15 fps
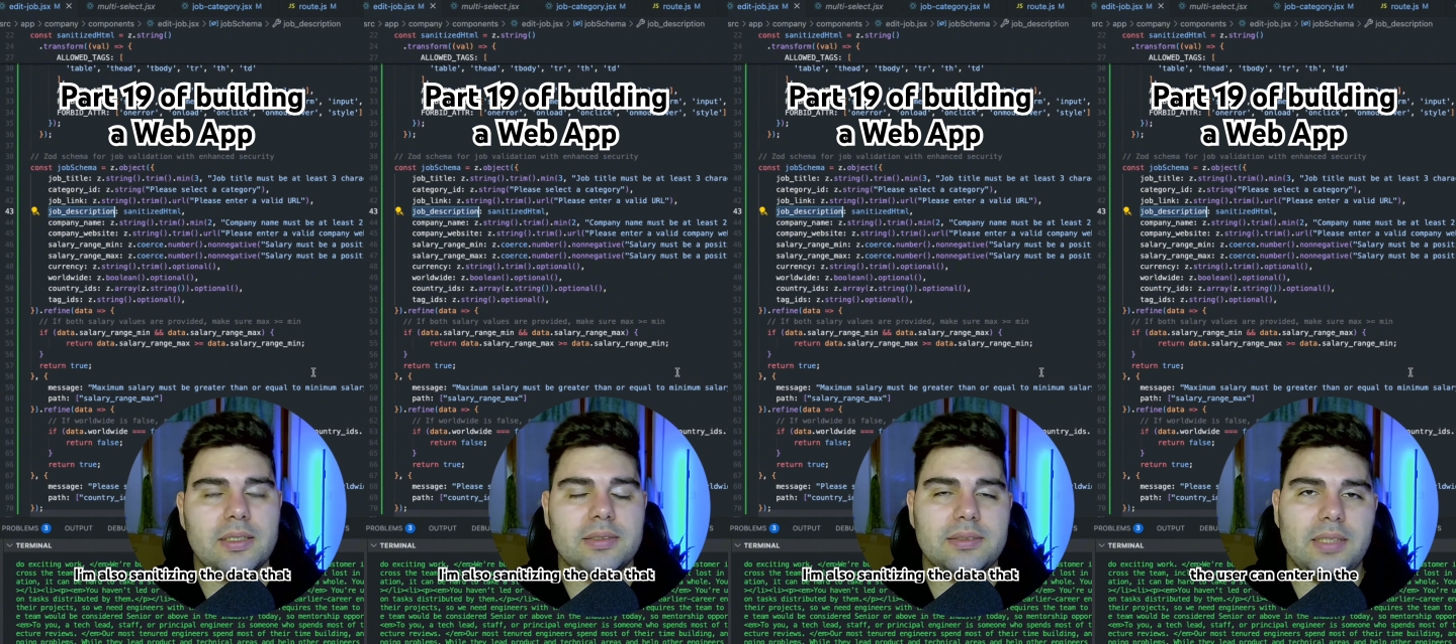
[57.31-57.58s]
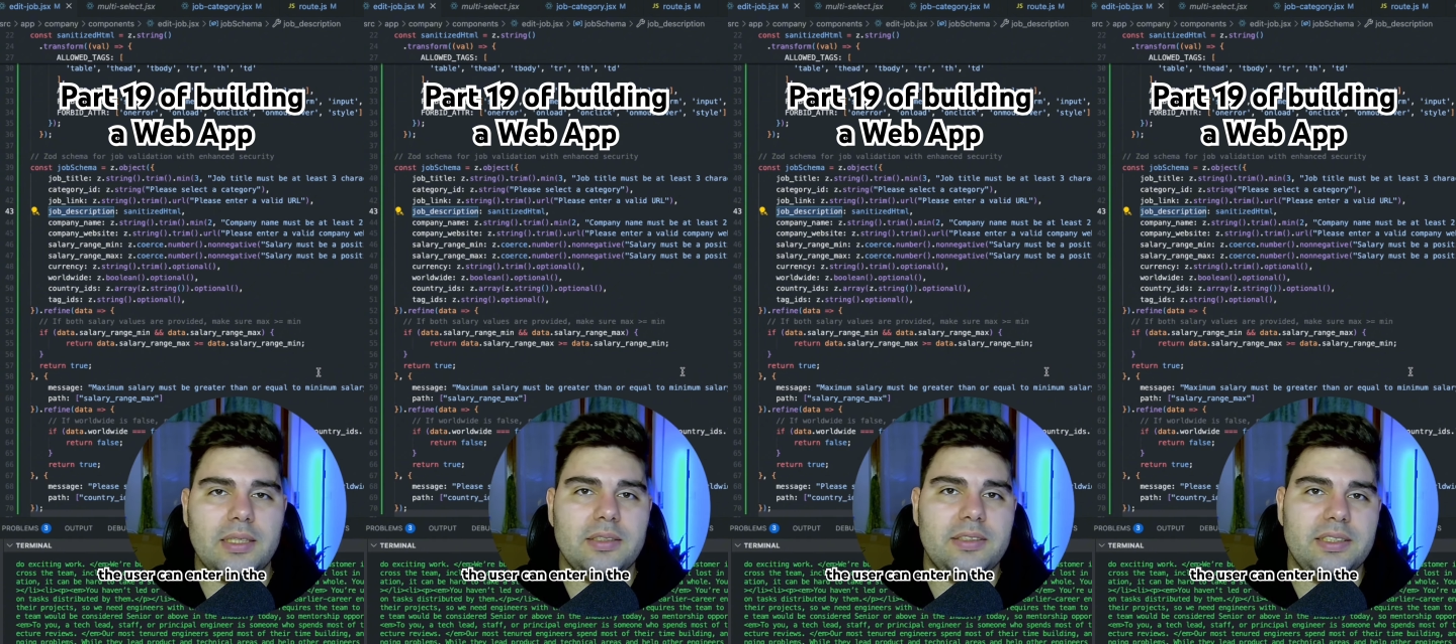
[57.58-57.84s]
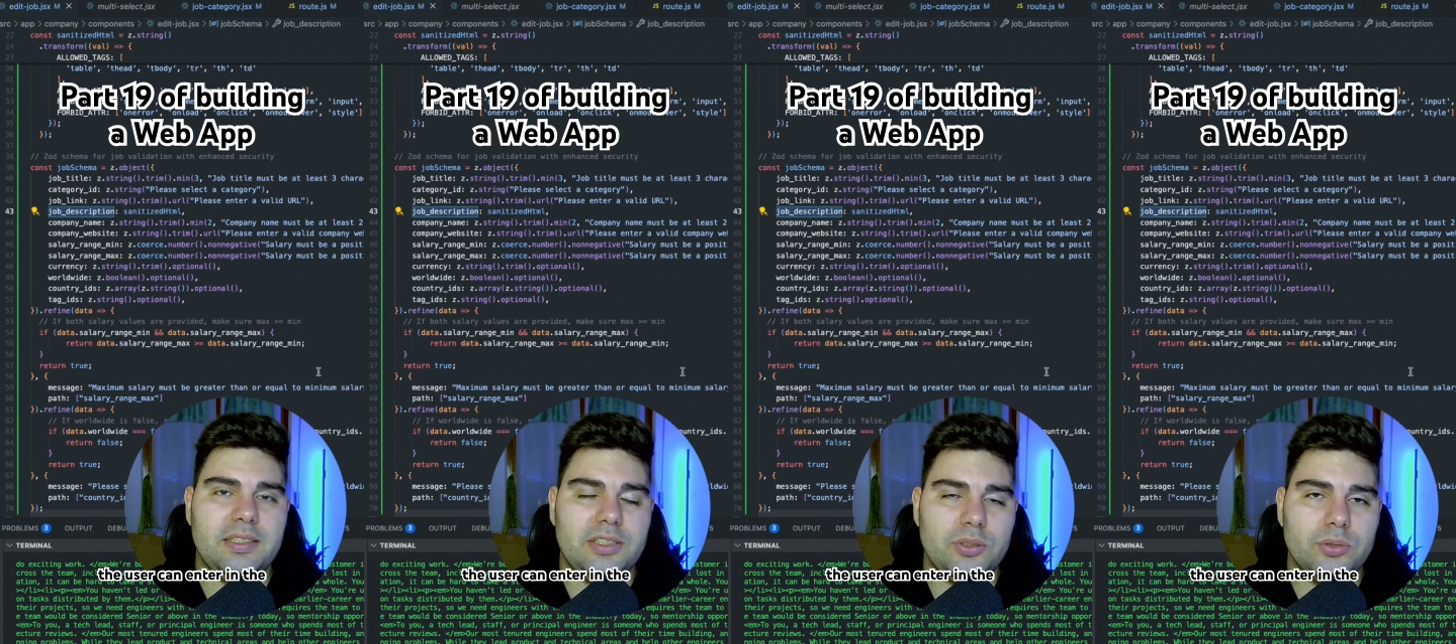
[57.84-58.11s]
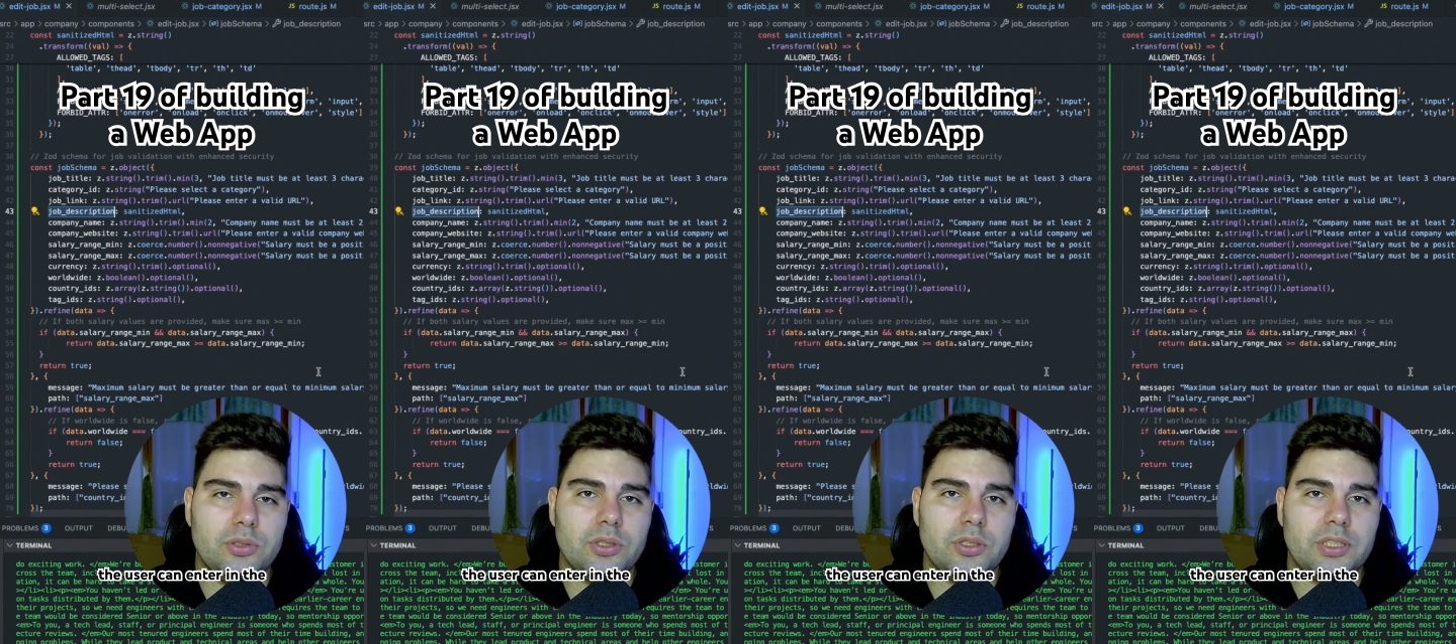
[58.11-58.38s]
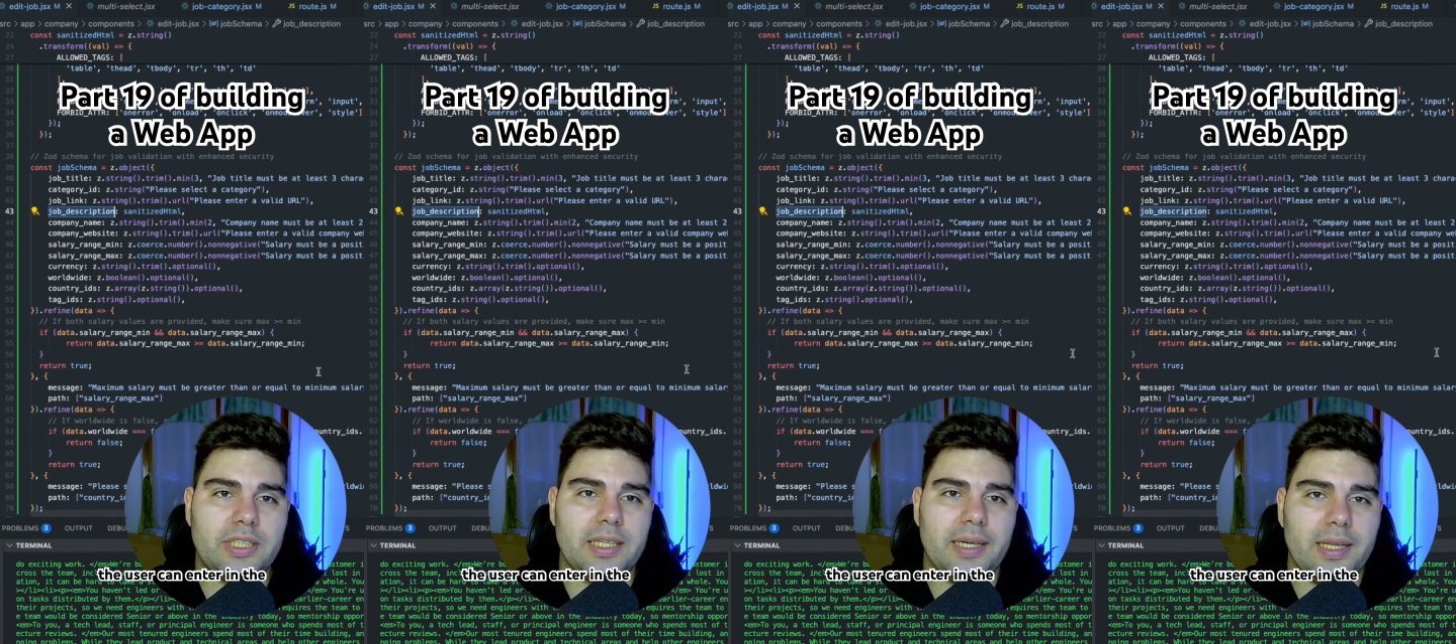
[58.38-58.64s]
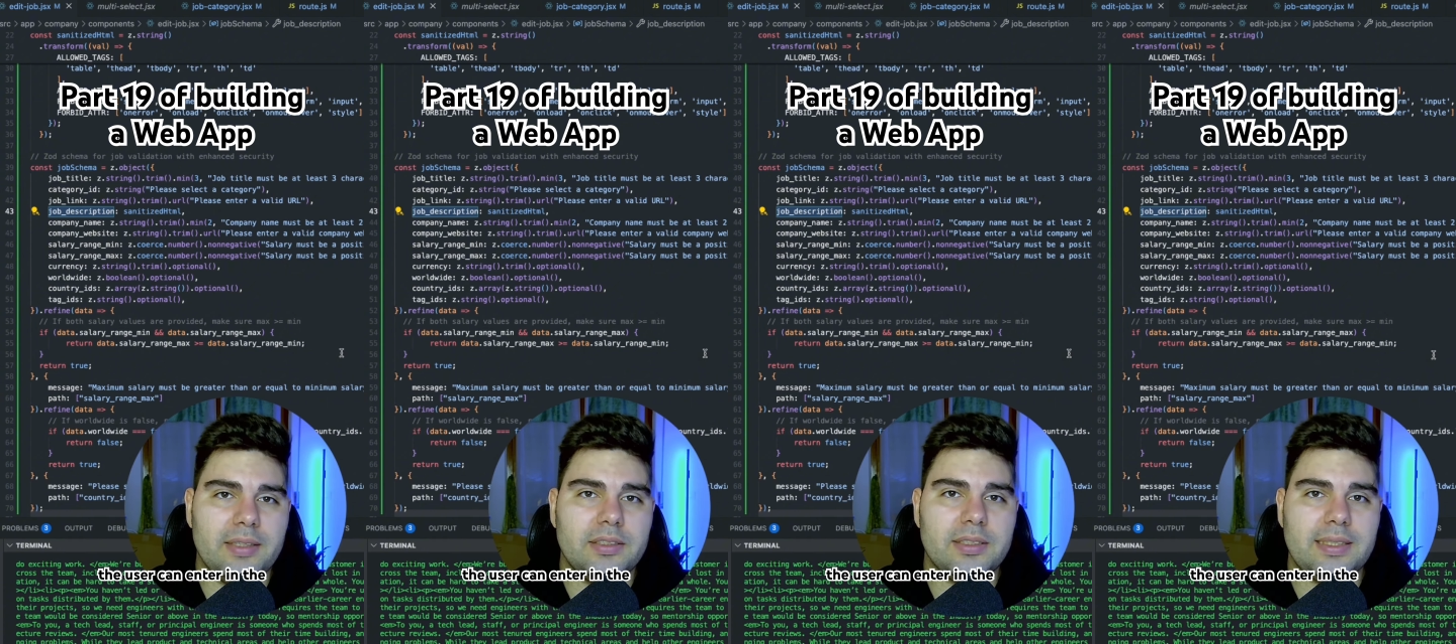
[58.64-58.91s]
that the user can
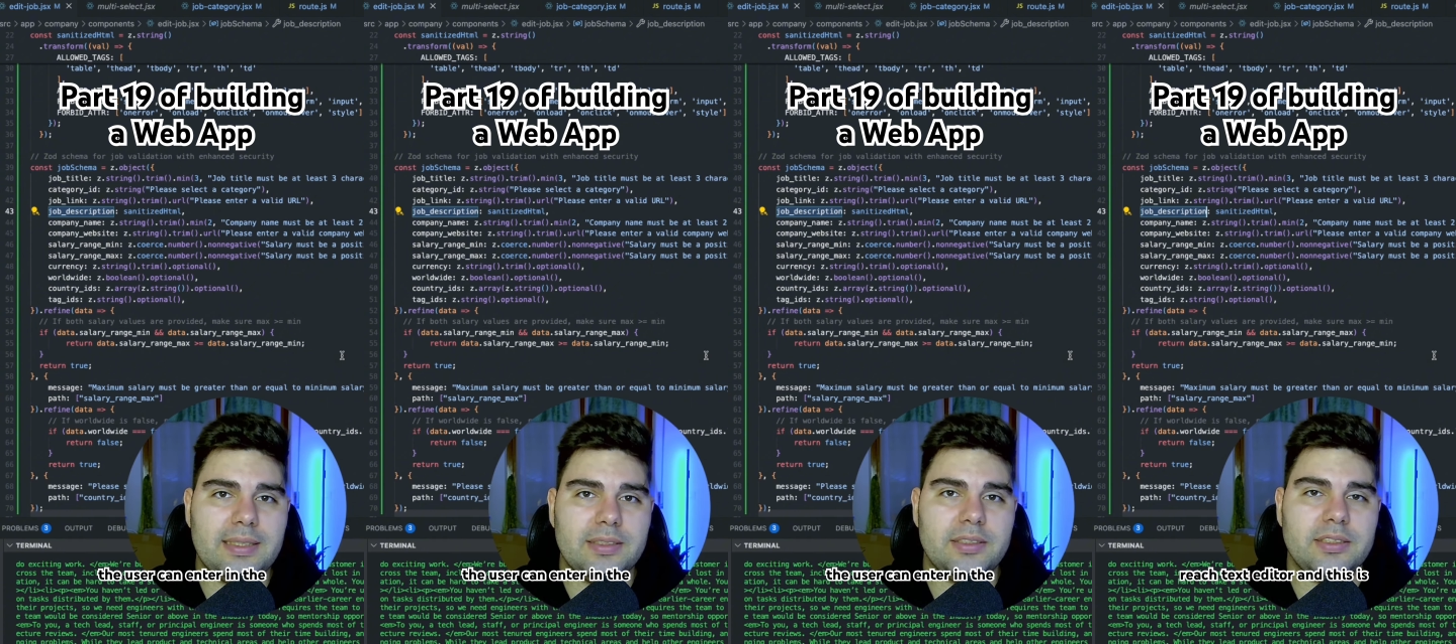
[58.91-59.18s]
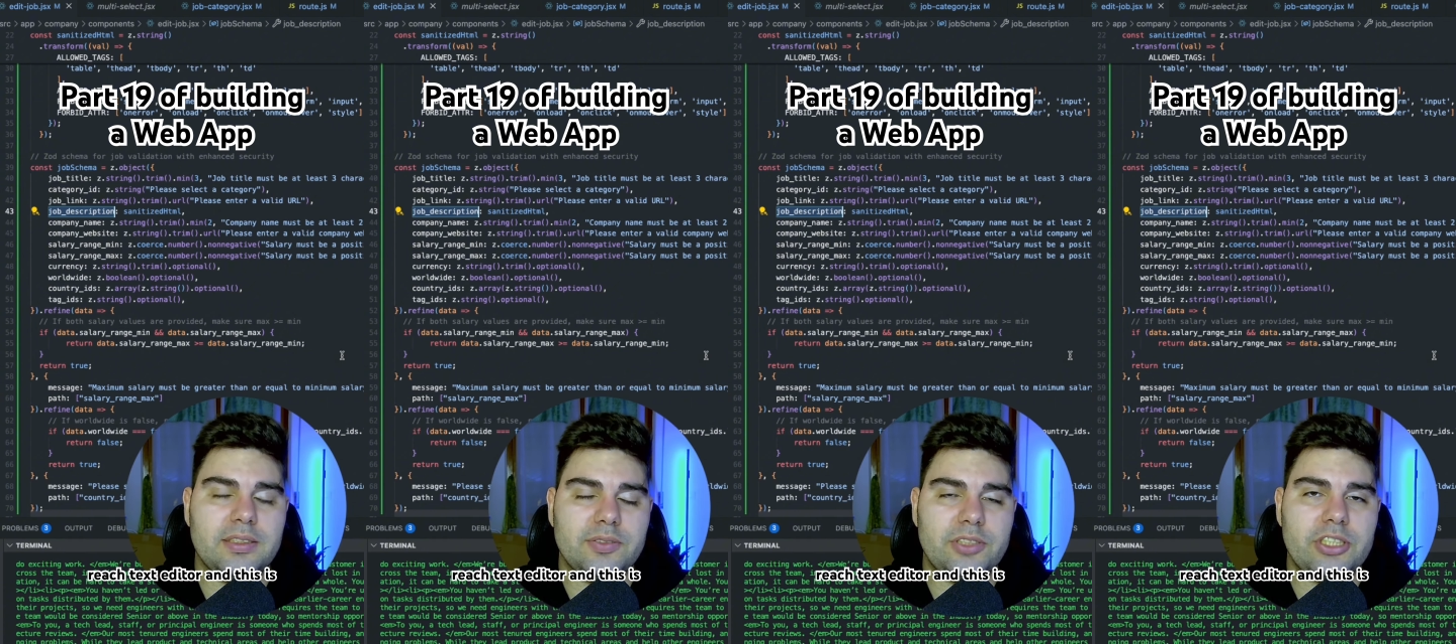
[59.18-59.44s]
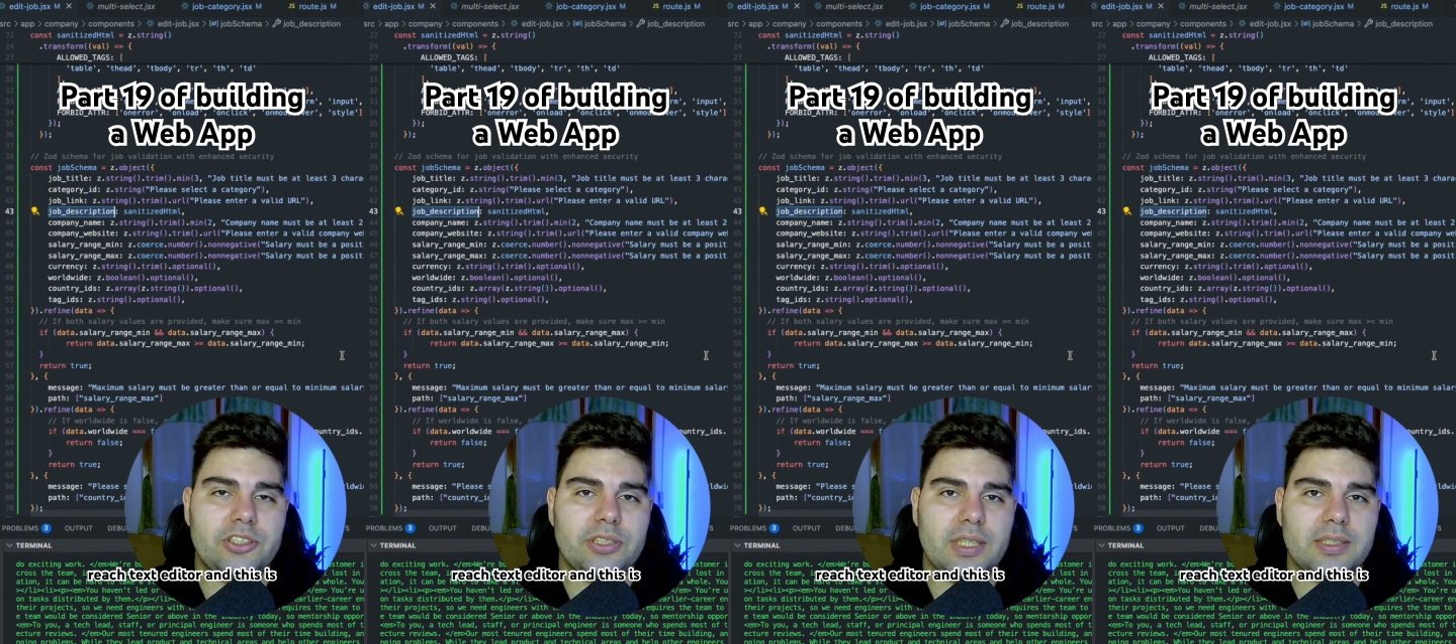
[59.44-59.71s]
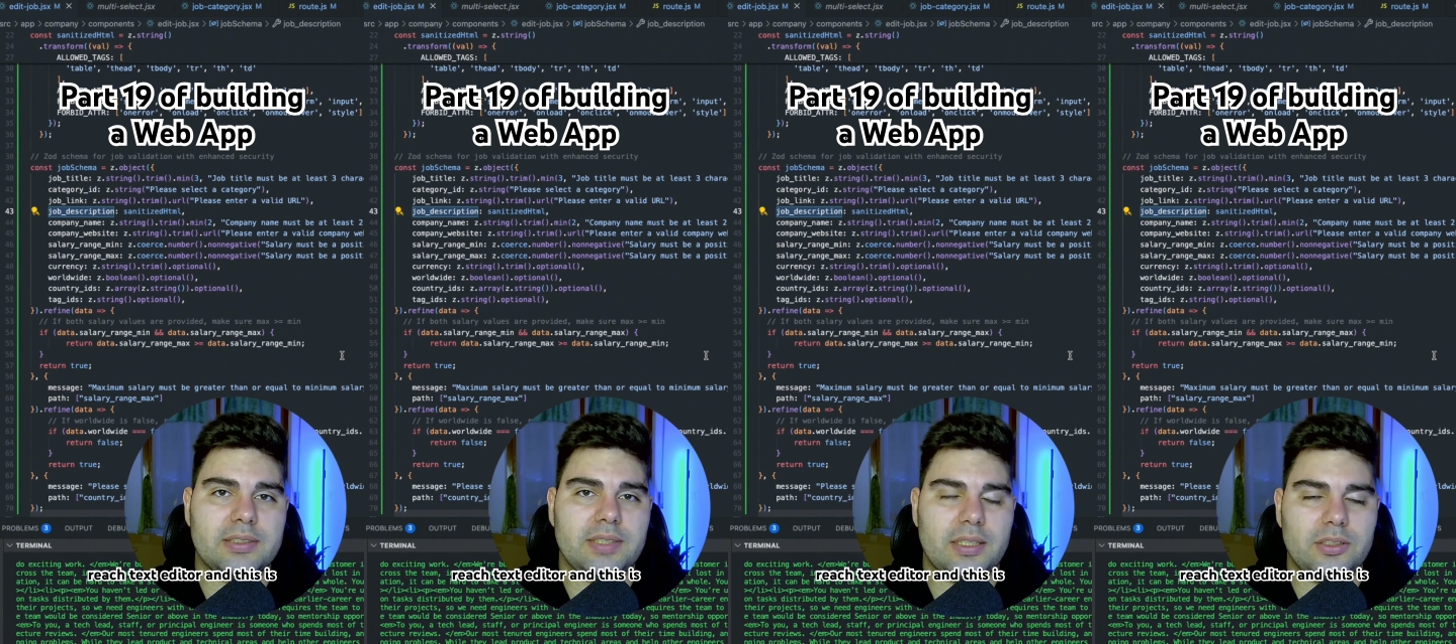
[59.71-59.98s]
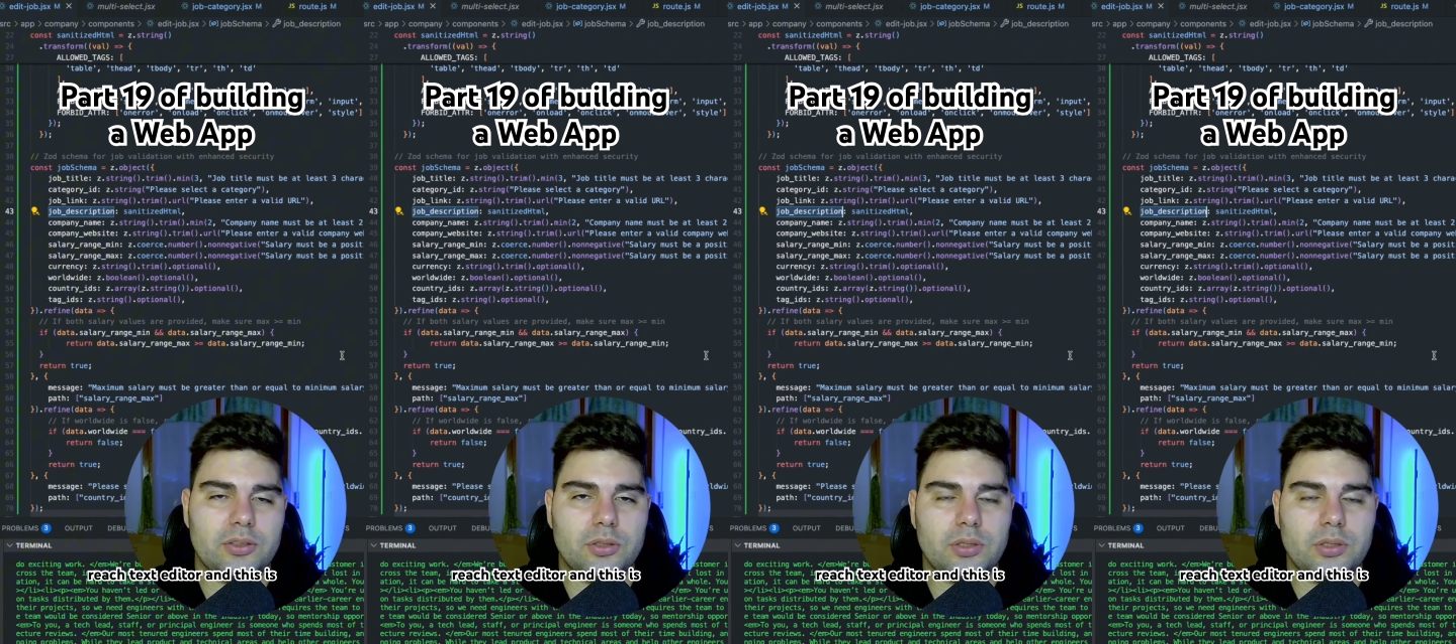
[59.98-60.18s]
enter in the rich text editor,